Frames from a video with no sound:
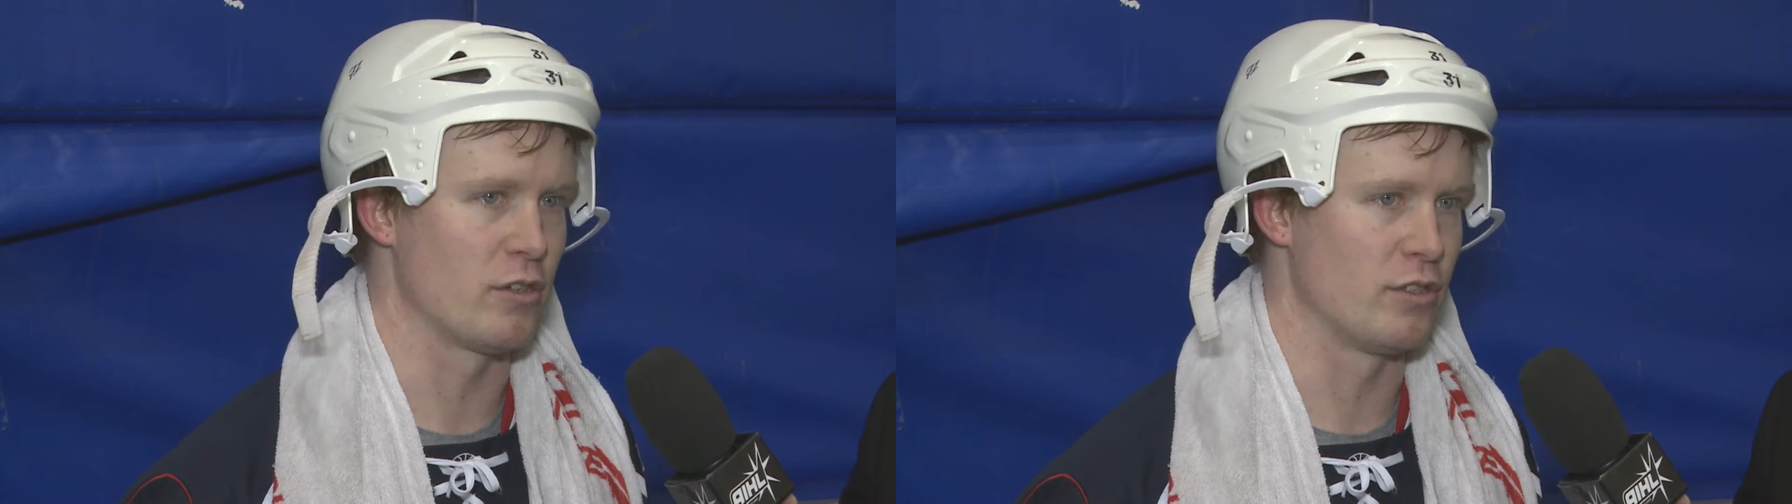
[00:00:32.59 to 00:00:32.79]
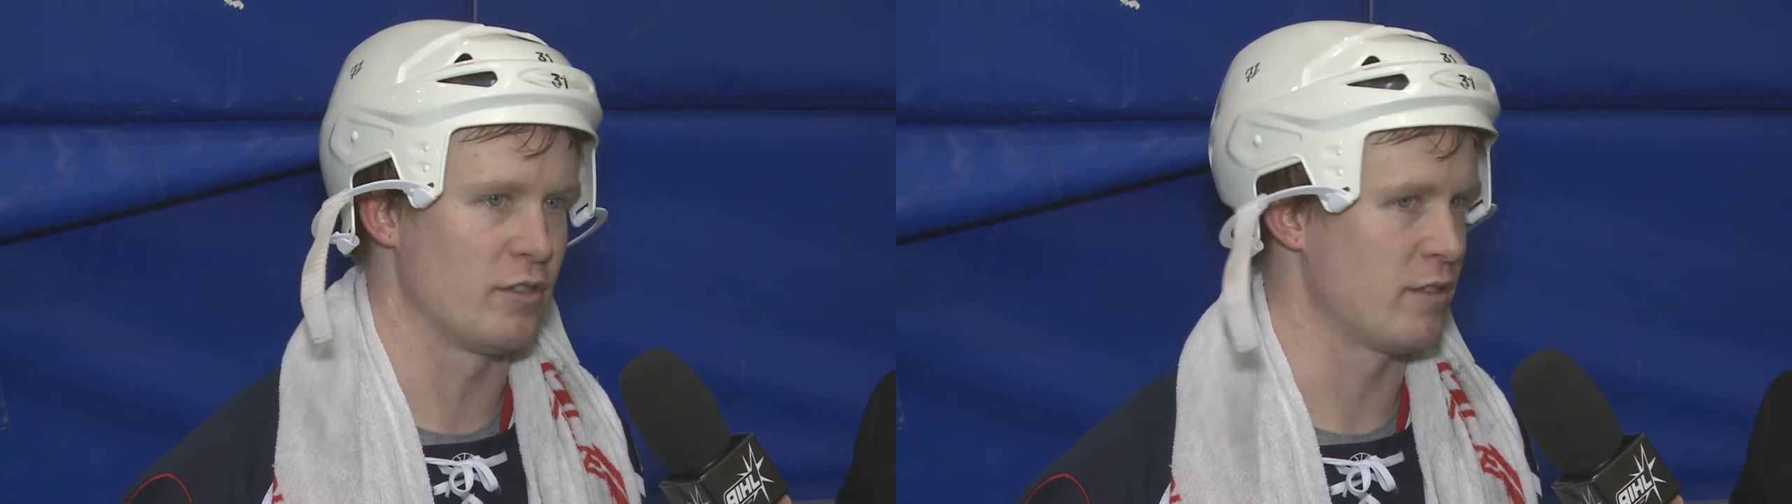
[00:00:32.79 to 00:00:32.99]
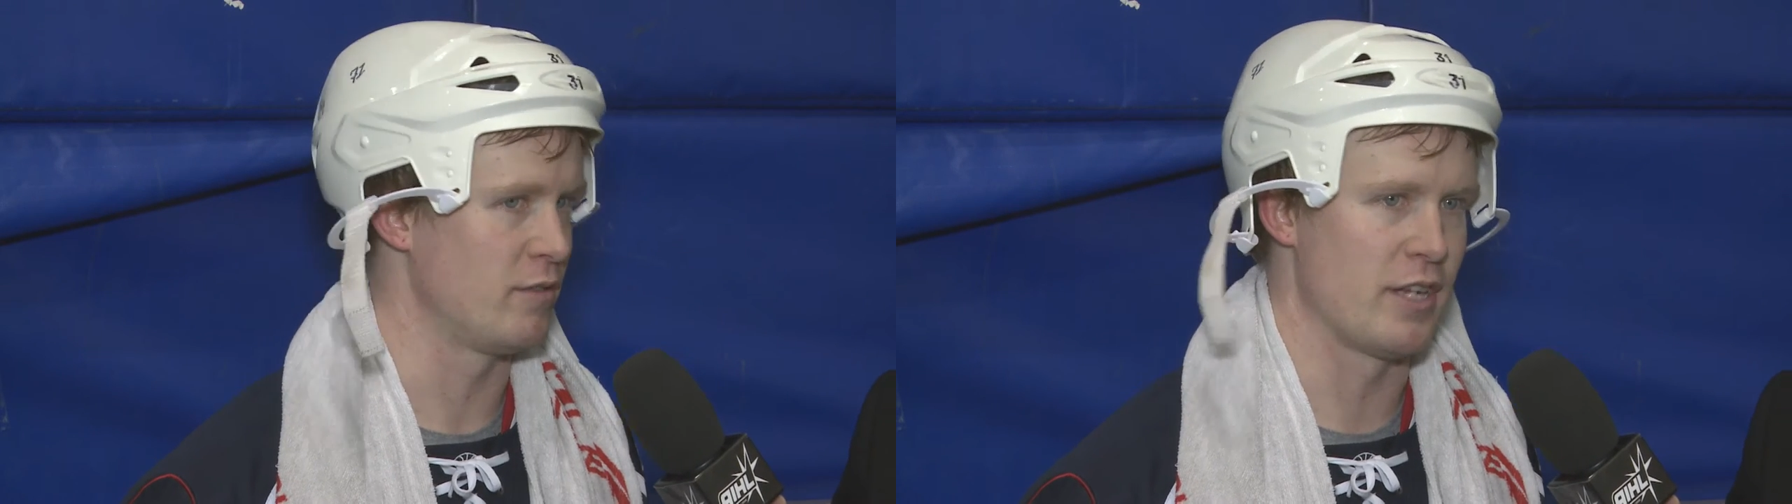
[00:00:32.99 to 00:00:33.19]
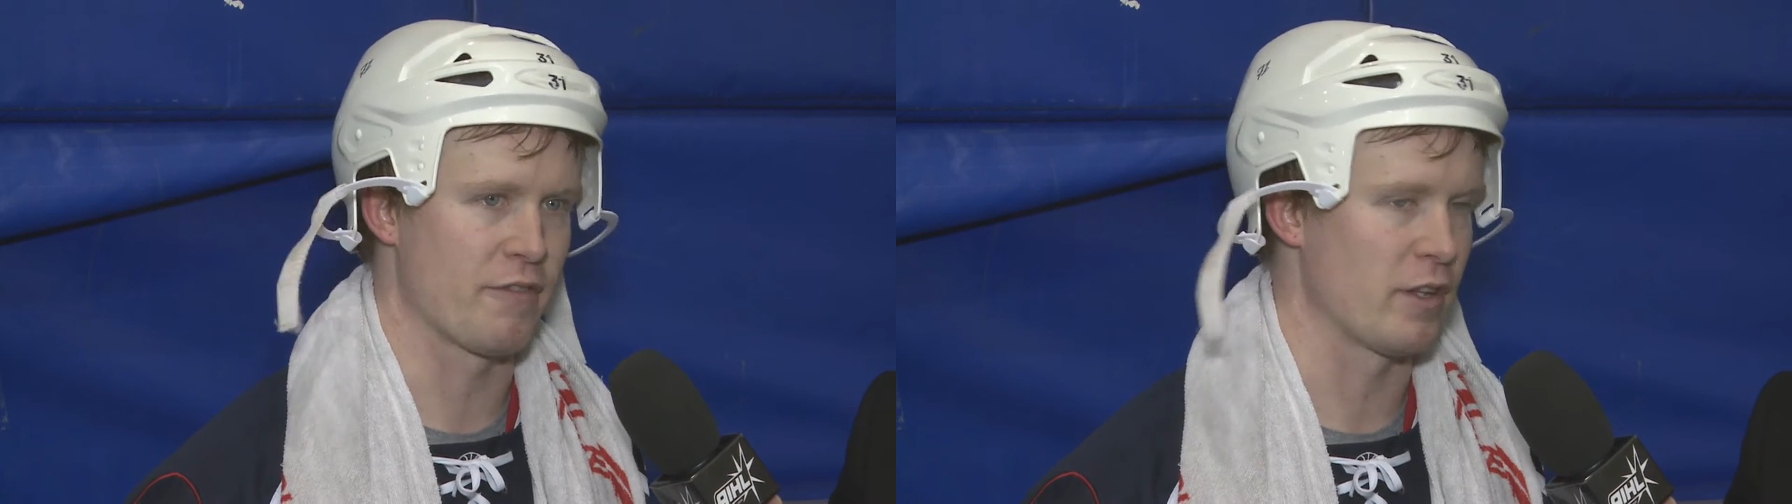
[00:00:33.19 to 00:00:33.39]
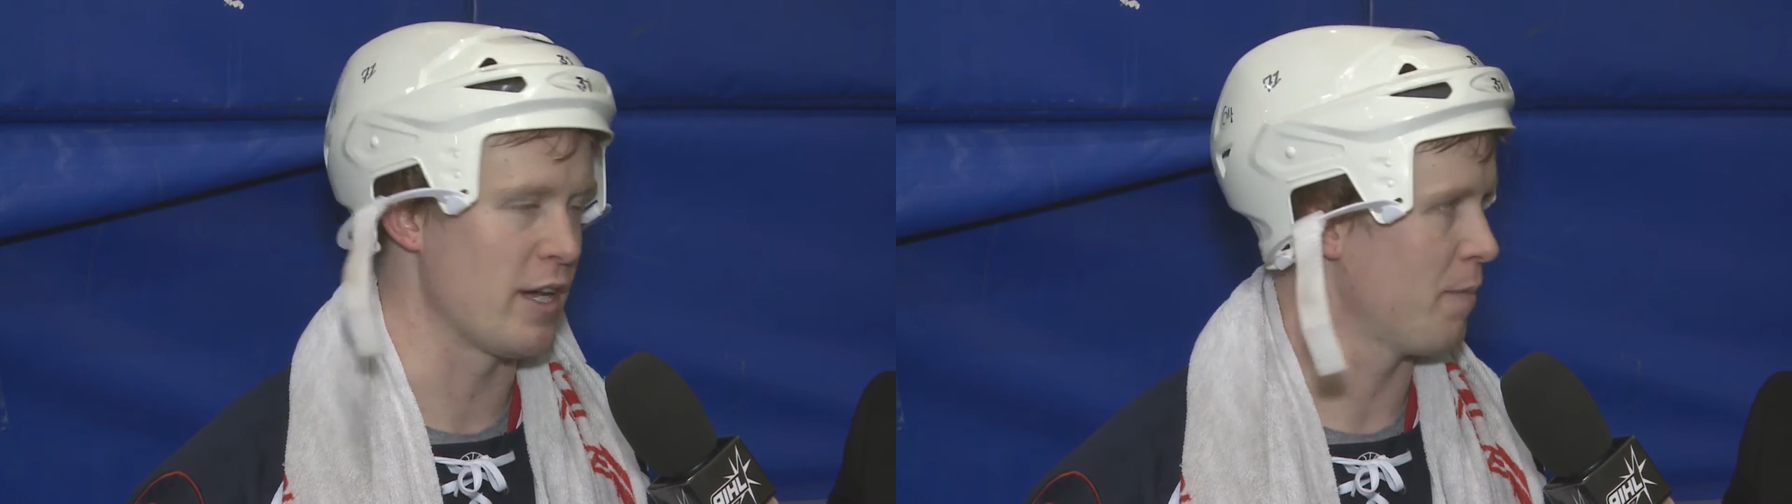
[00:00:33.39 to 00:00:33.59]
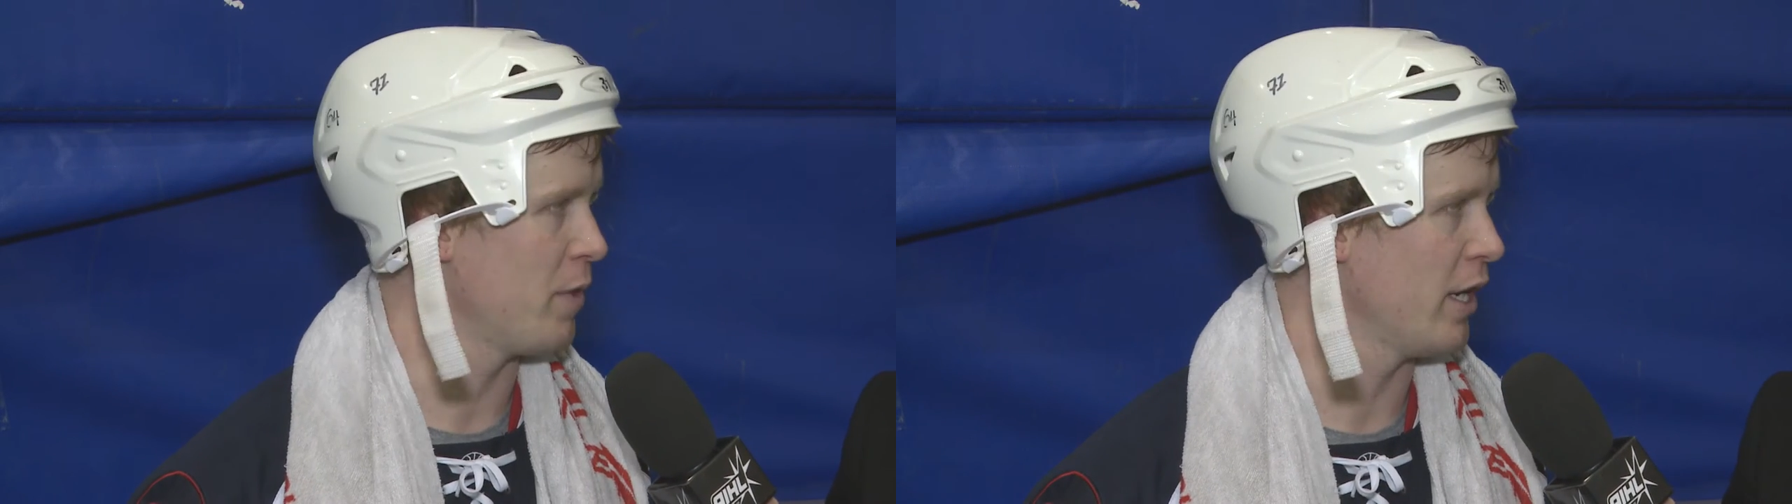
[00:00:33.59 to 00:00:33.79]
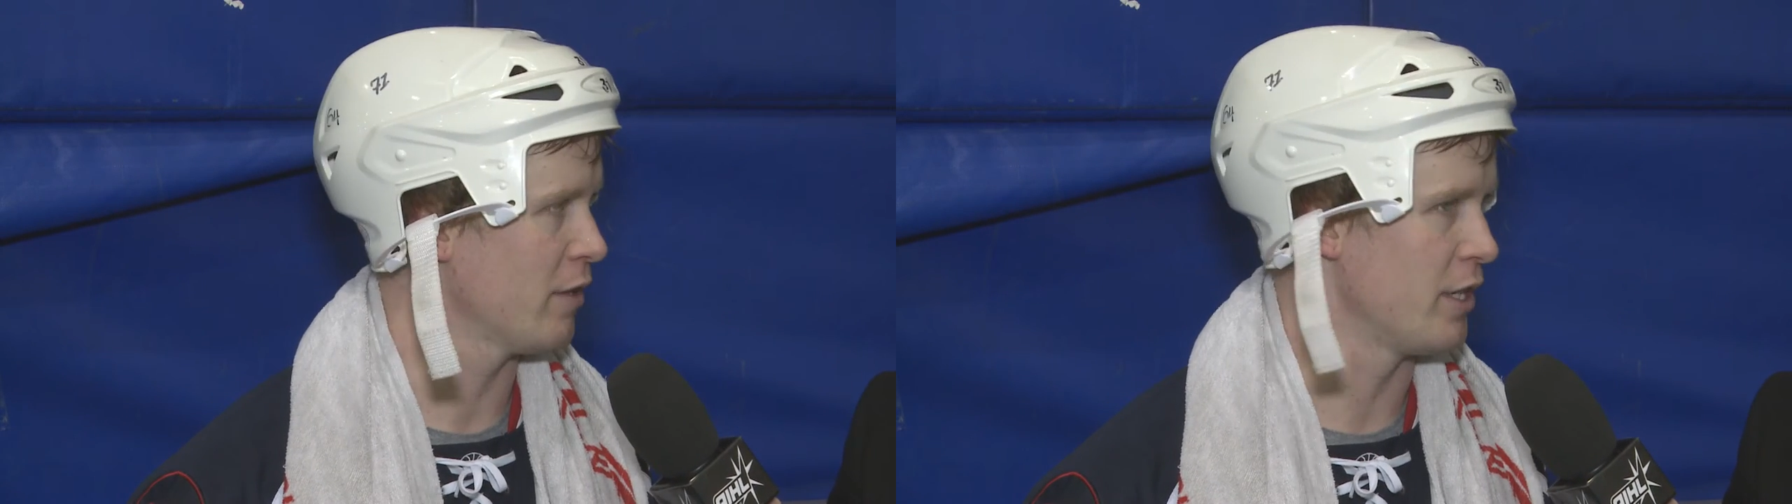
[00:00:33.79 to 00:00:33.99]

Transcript: is definitely up there,